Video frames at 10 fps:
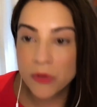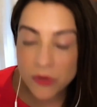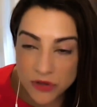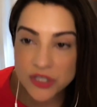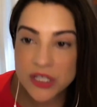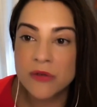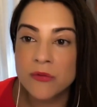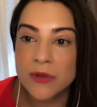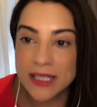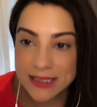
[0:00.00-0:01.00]
push
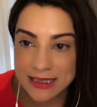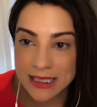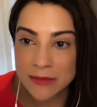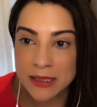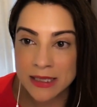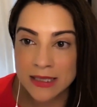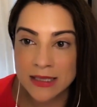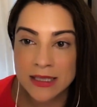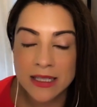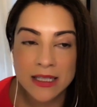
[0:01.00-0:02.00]
and re-examine,